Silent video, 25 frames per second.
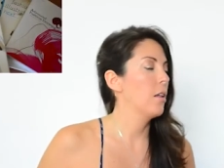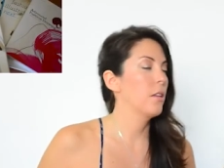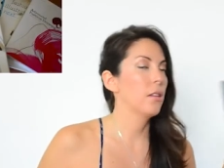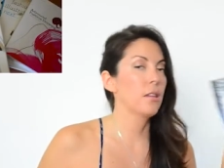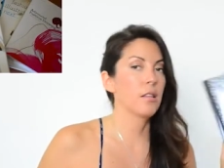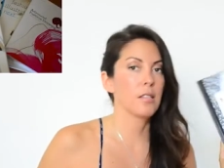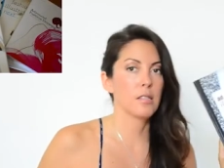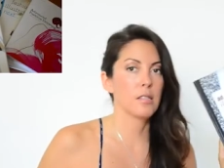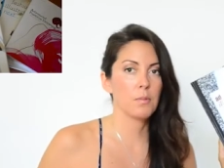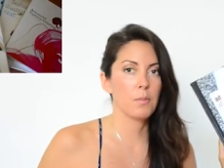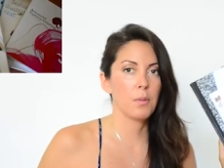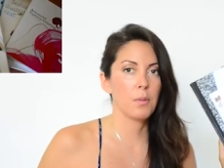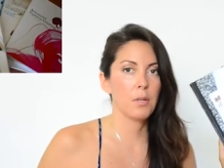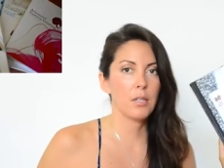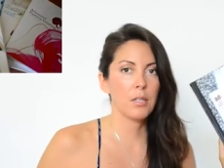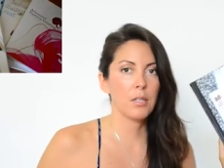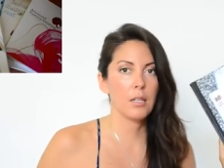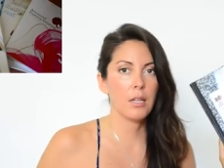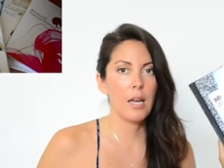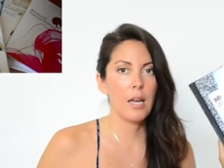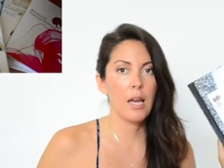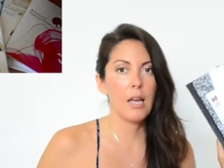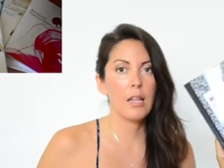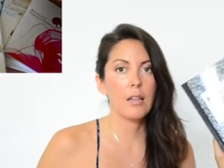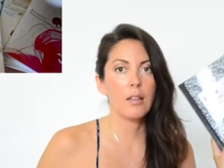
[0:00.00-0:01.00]
this book
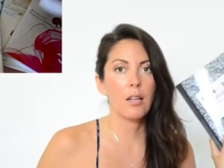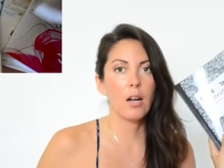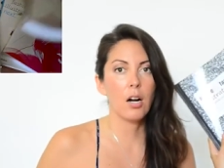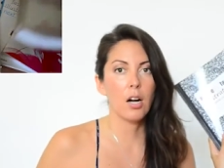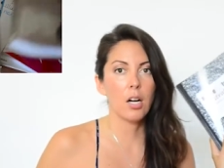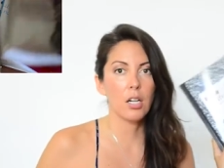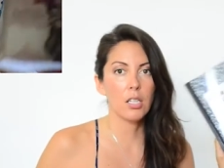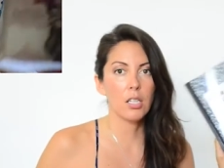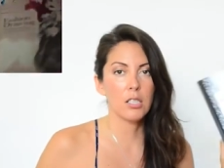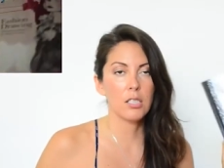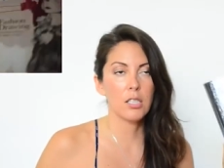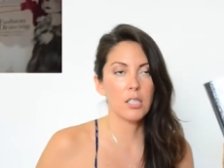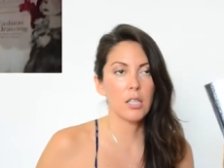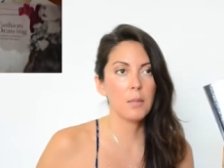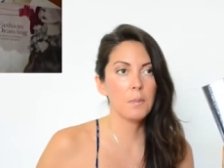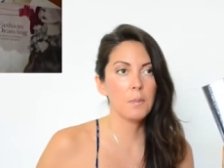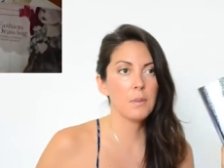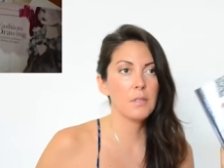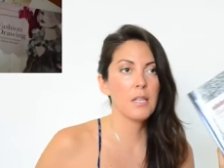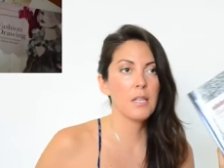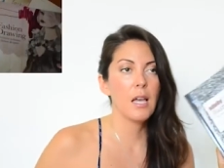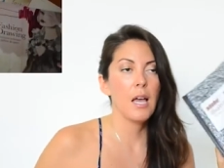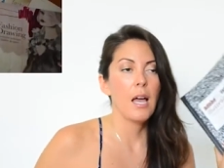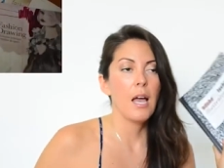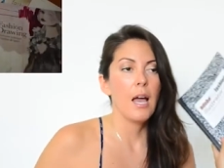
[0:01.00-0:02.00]
and her
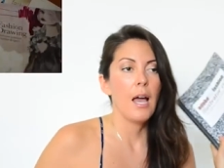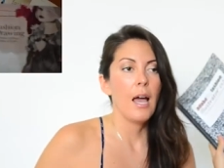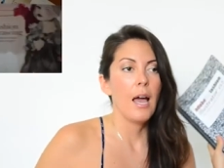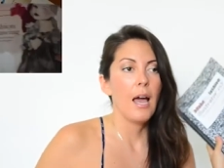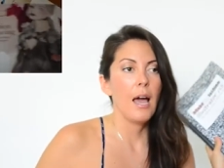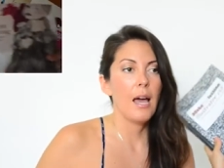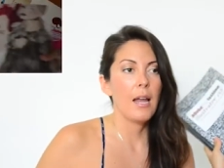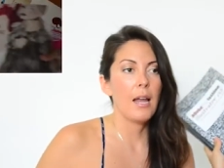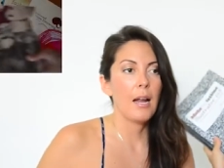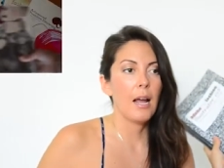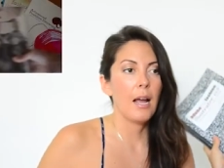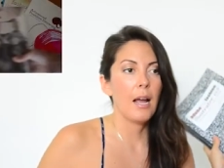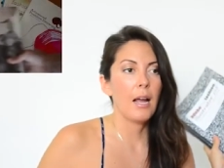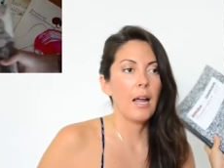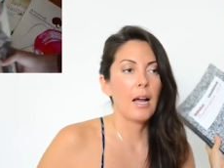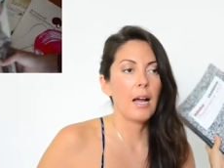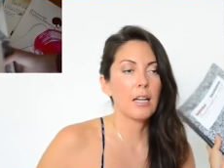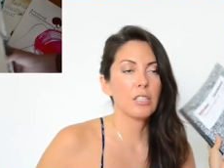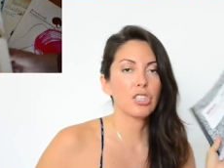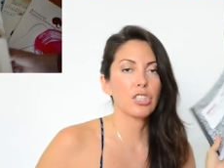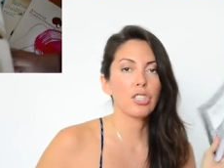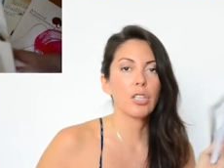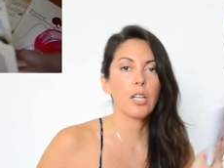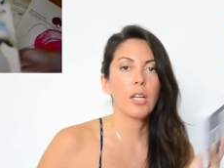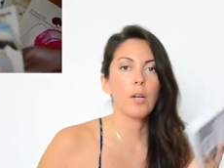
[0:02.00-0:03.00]
tips and I
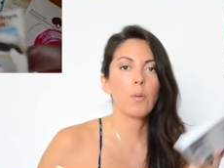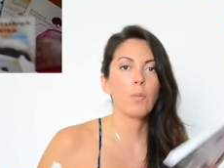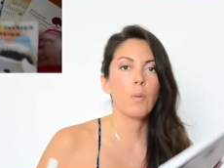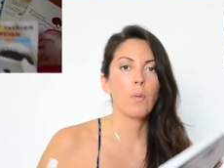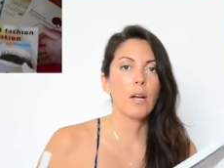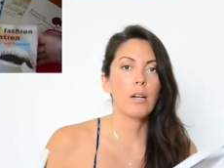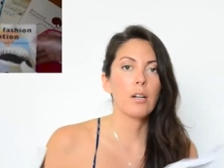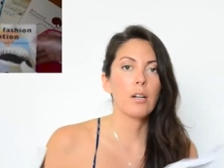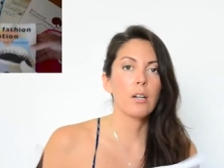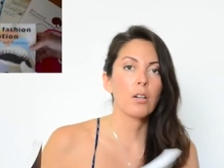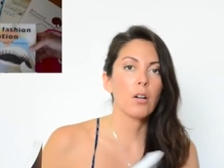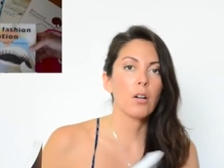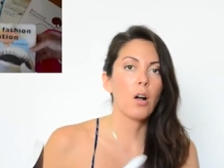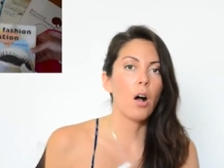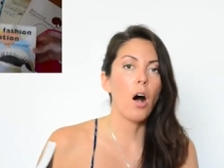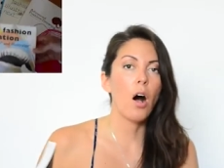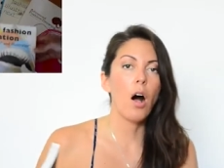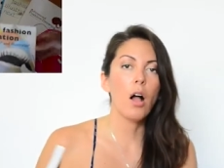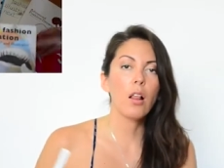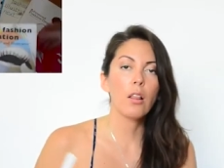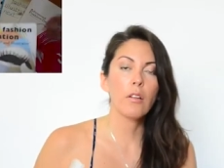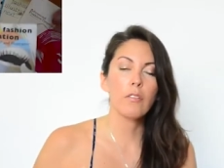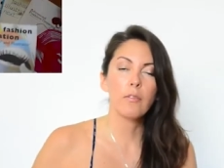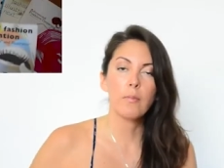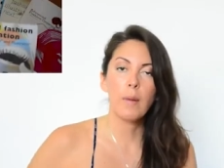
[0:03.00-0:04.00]
actually rendered
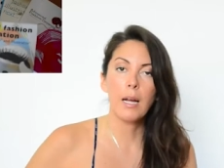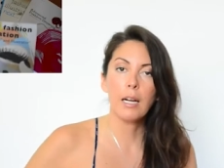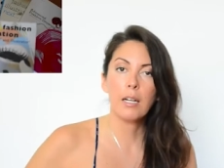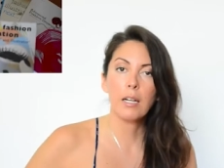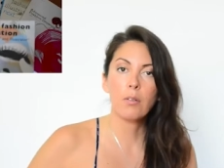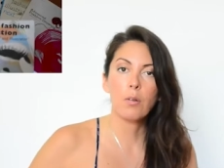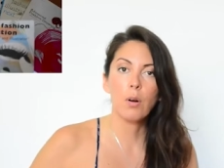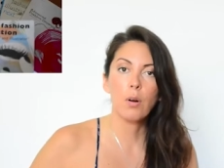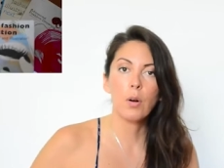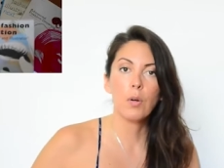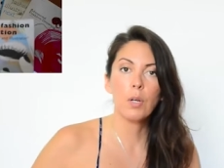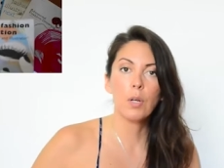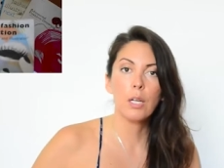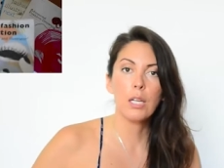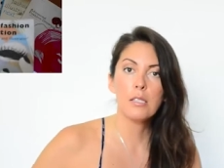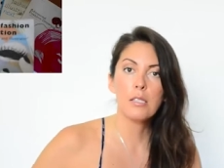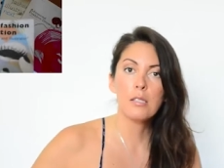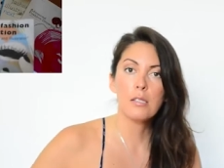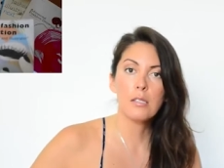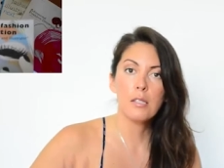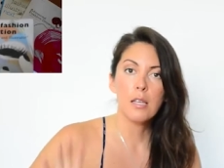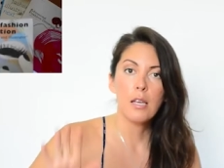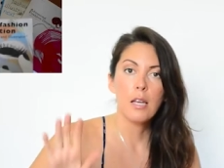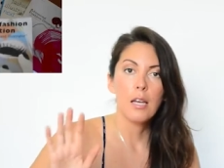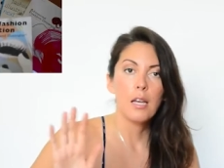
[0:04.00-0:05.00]
all of my
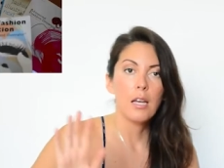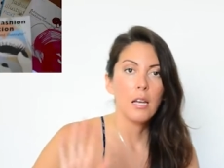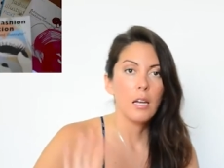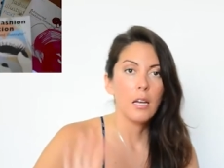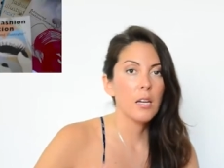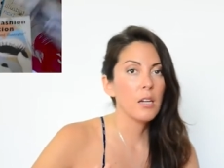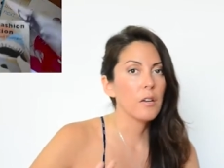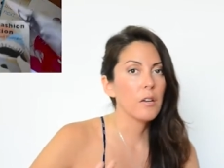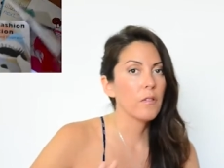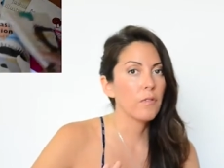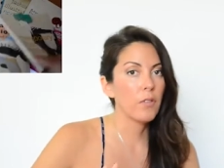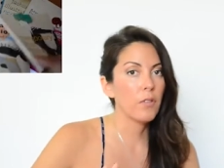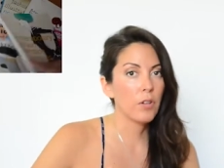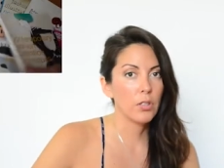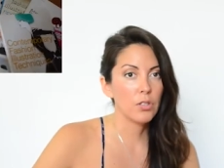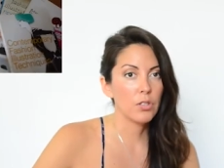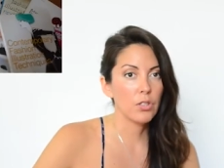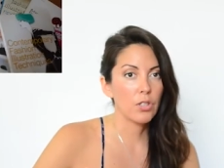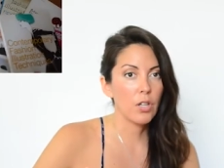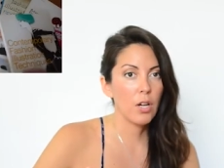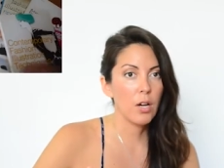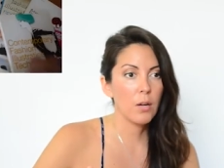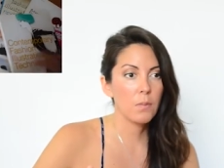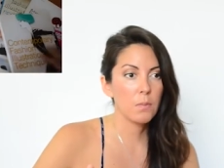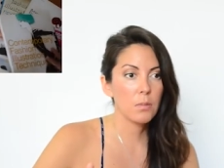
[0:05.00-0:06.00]
croquis in
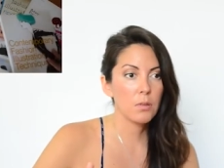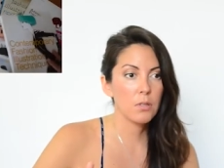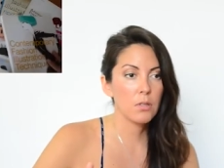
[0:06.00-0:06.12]
Photoshop.